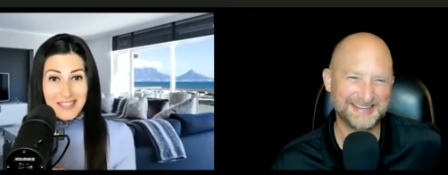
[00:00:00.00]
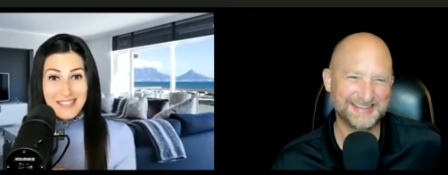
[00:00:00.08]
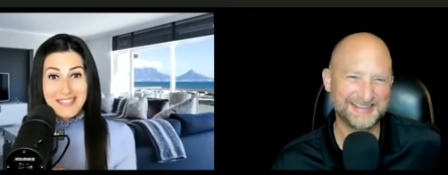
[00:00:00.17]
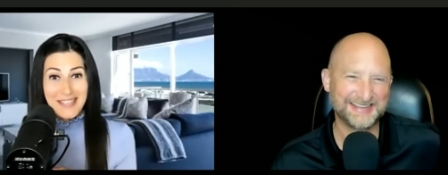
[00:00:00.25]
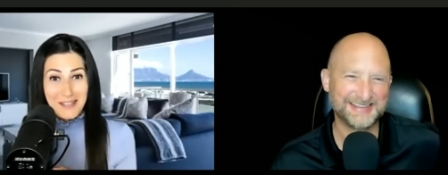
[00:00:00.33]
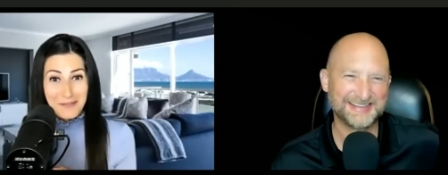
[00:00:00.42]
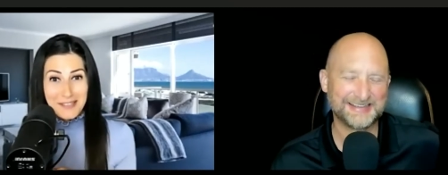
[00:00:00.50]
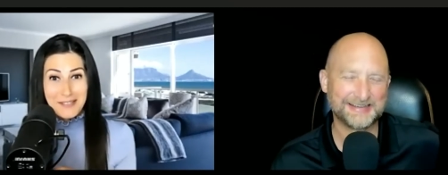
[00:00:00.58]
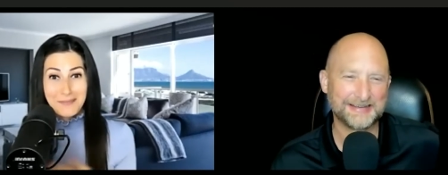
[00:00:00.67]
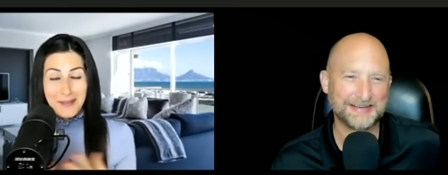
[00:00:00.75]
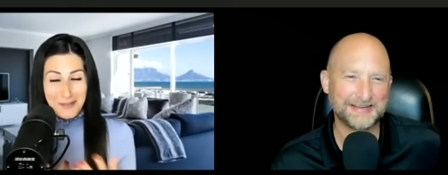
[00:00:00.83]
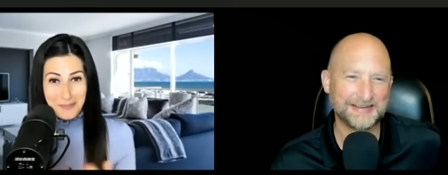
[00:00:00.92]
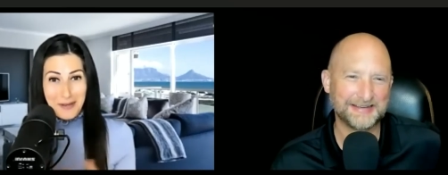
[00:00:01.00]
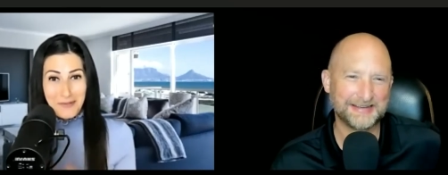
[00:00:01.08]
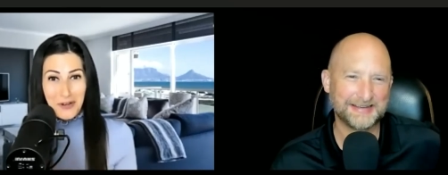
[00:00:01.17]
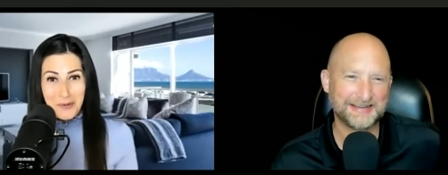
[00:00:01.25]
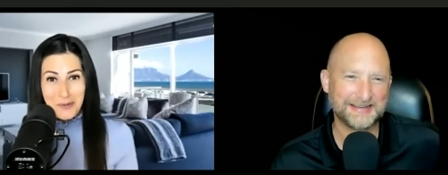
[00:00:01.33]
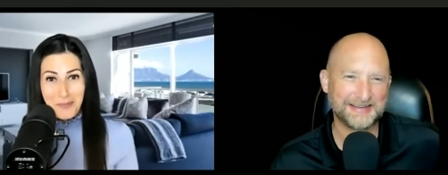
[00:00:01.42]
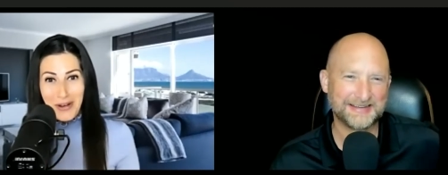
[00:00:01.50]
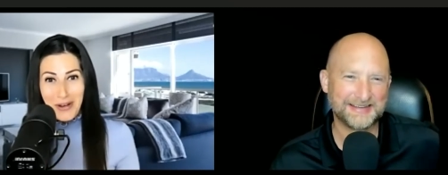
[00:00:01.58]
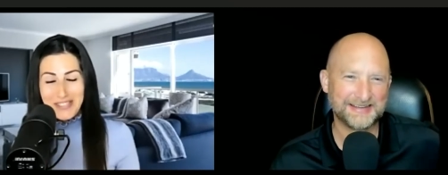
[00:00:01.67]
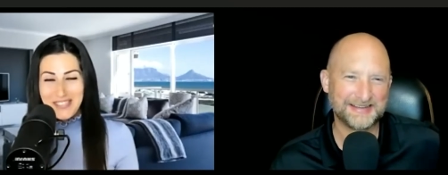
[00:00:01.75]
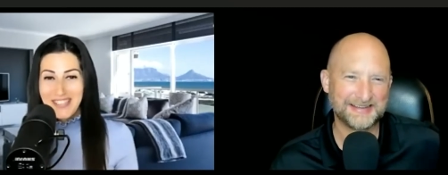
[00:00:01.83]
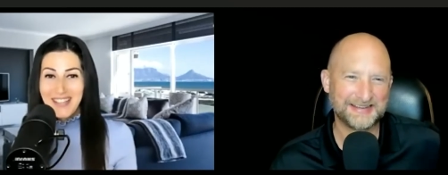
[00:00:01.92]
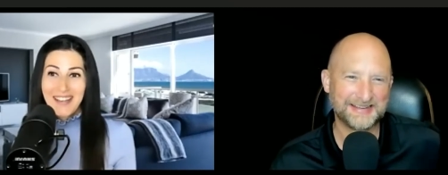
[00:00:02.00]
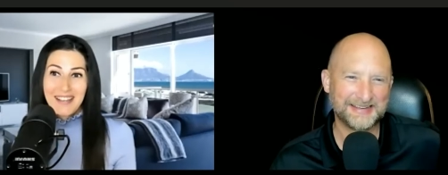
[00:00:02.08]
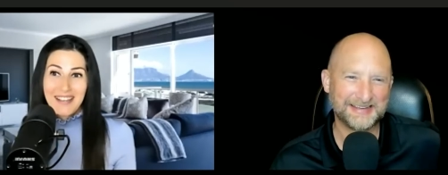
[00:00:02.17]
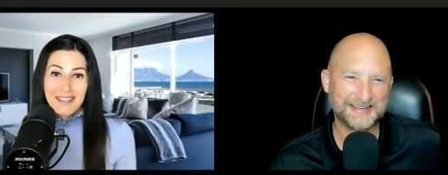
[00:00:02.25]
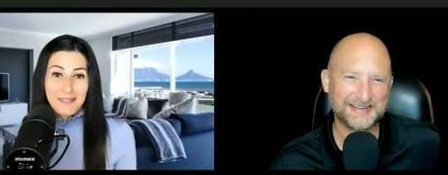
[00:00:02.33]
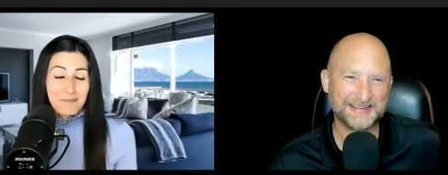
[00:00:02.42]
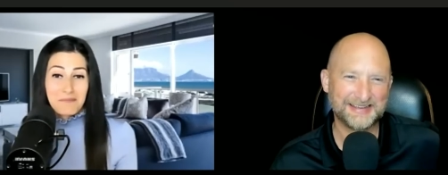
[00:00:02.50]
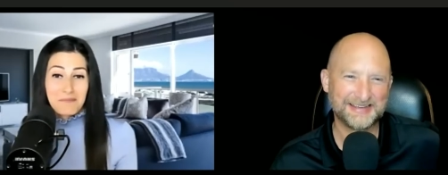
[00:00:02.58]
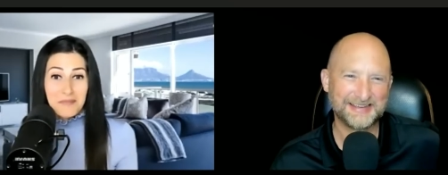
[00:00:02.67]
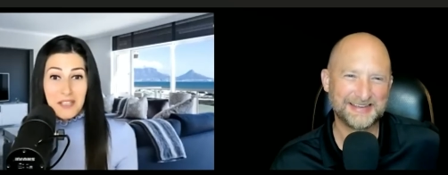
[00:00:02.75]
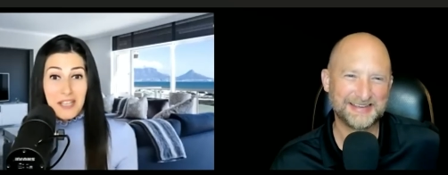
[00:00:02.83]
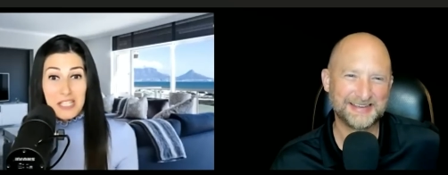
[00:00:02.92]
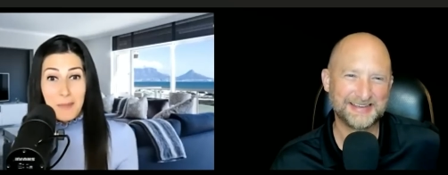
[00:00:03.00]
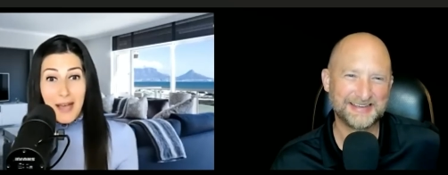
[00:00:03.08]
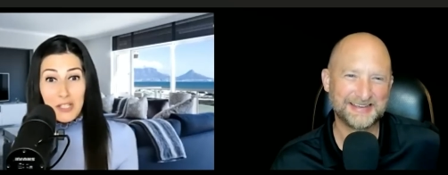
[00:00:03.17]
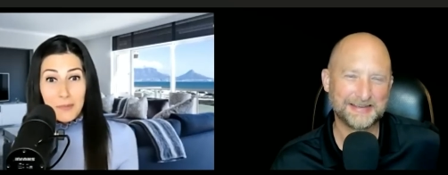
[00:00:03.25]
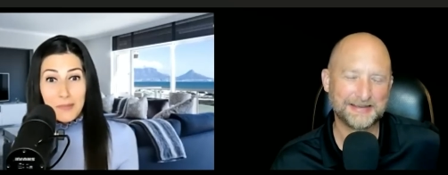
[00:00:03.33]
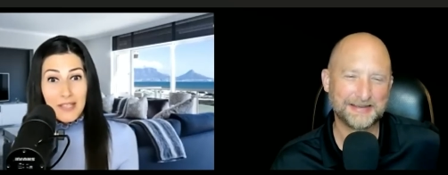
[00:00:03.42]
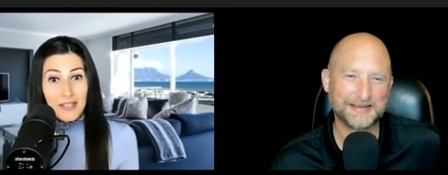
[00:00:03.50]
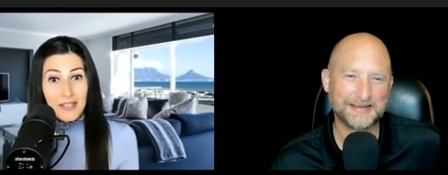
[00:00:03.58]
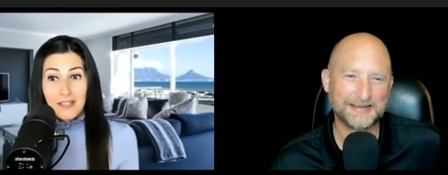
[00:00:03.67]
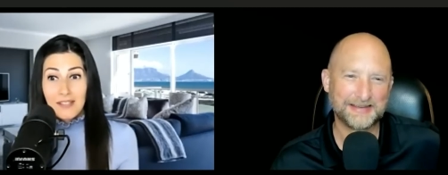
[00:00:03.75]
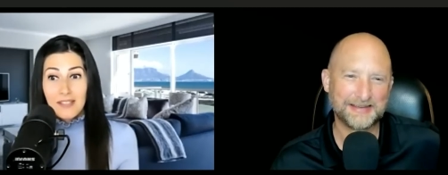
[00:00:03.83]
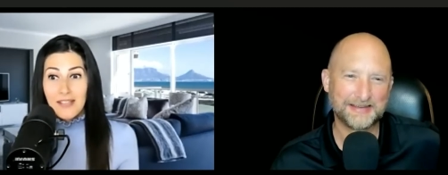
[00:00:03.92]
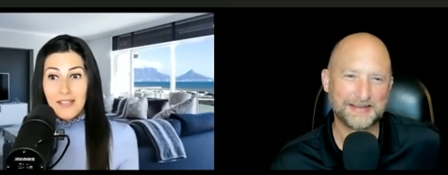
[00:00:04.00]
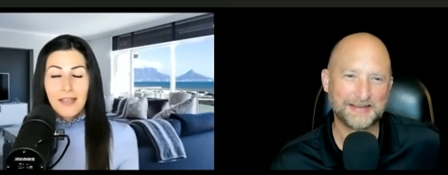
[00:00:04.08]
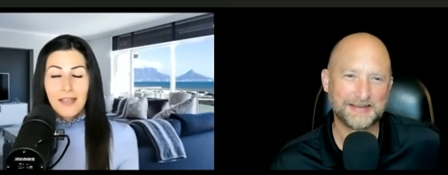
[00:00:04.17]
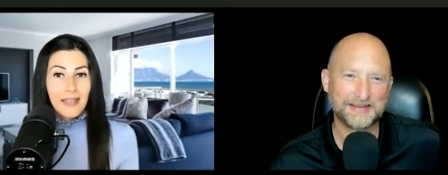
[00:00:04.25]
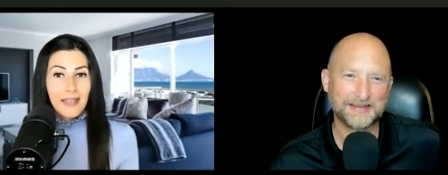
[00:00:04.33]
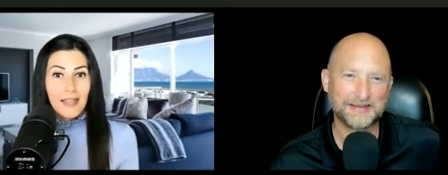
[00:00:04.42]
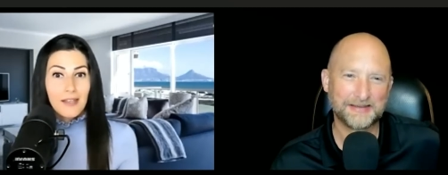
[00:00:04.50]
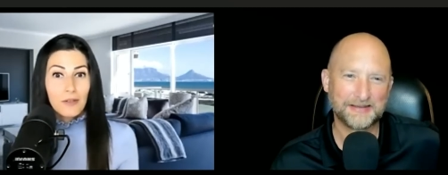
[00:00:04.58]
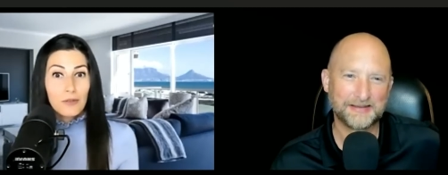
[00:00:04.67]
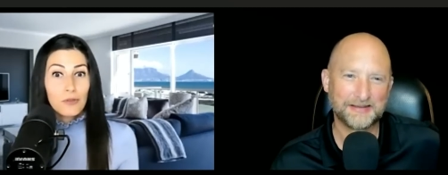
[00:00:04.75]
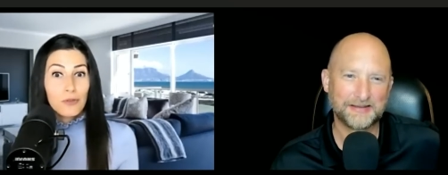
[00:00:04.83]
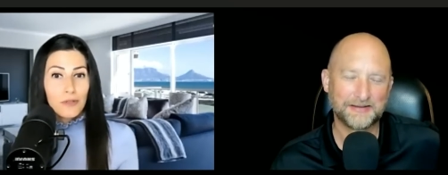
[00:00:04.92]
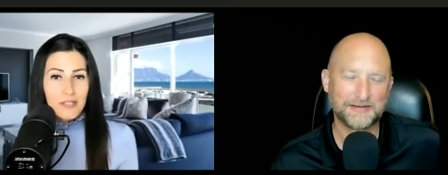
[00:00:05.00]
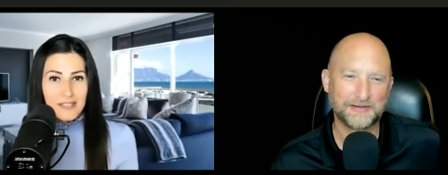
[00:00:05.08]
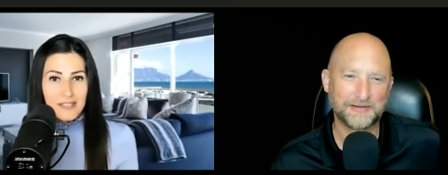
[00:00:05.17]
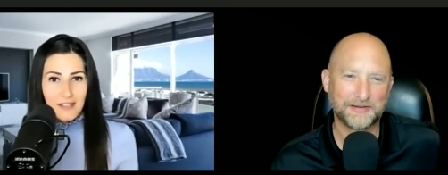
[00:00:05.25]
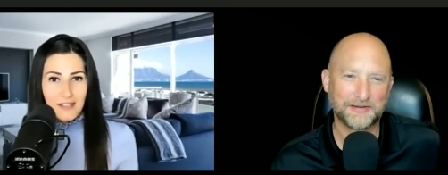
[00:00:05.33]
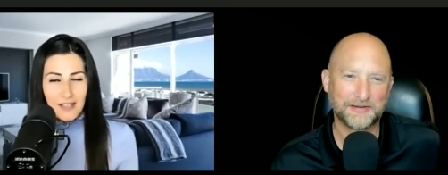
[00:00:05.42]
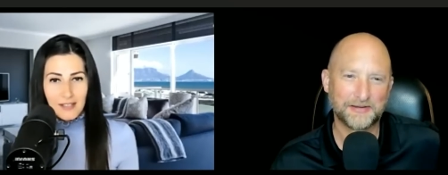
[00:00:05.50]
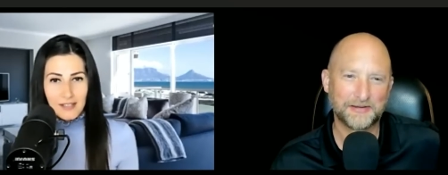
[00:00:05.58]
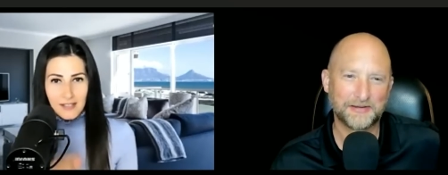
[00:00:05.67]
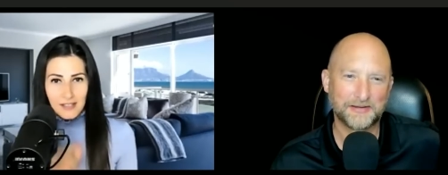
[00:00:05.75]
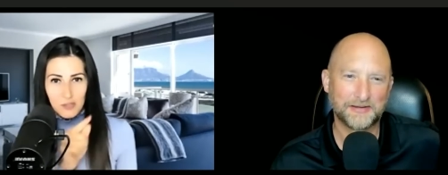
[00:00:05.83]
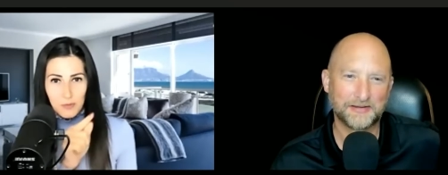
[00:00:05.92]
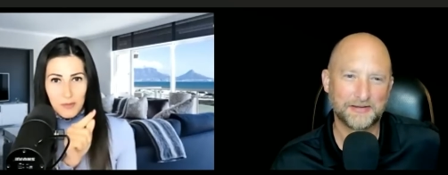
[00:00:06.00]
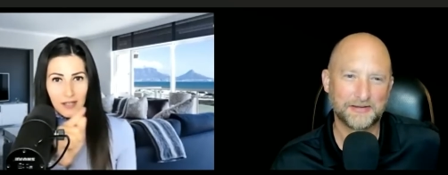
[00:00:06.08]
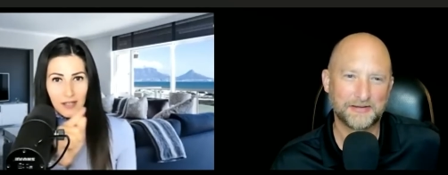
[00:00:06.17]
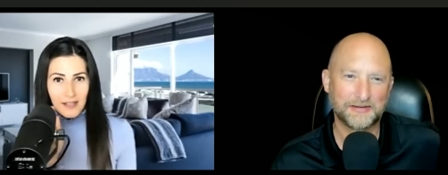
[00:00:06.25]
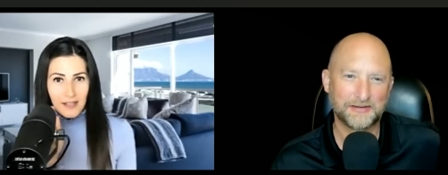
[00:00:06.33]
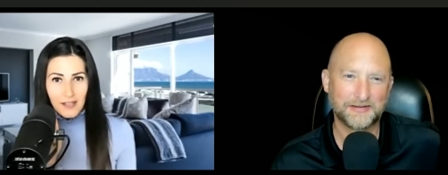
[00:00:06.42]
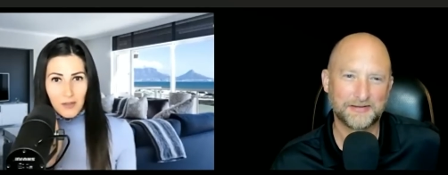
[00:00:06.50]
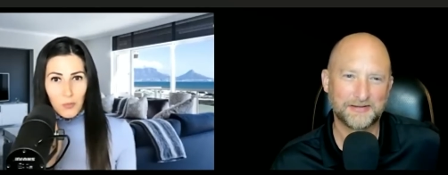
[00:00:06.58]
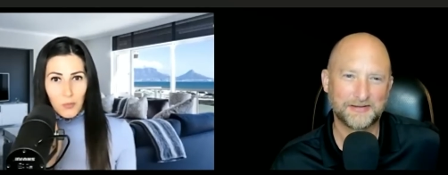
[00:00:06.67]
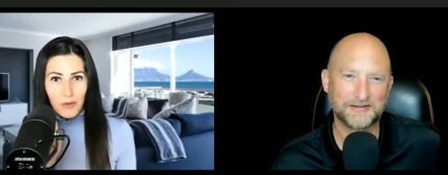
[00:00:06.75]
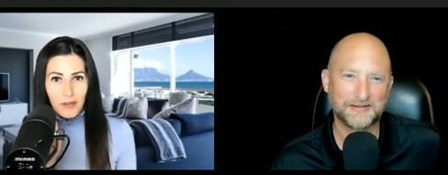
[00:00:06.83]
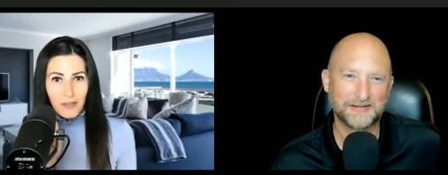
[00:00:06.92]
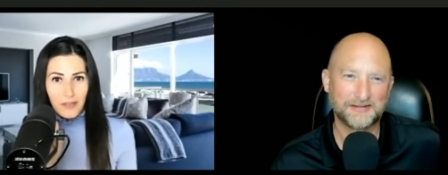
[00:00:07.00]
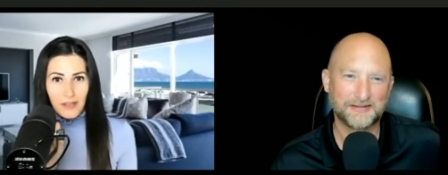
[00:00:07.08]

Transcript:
Speaker 1: David, my my former boss, gets back to me and he's like, "Can you do this?" And he sends me a link with a